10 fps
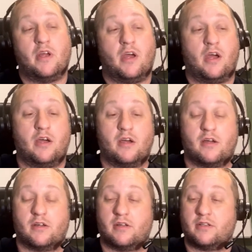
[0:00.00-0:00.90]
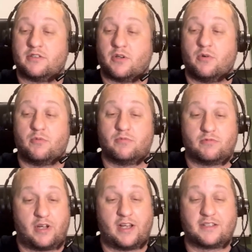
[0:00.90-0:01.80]
Uh, so,
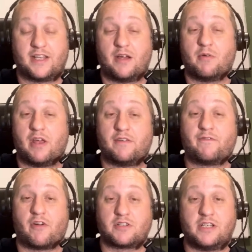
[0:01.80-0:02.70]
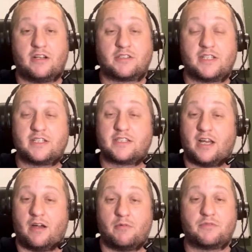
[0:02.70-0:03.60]
like I said, when they first announced this,
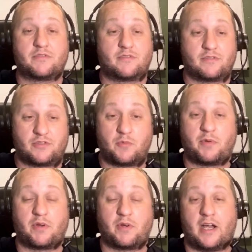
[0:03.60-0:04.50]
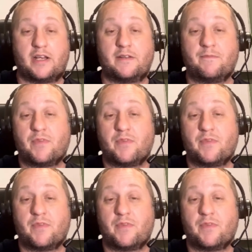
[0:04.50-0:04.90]
I was super excited.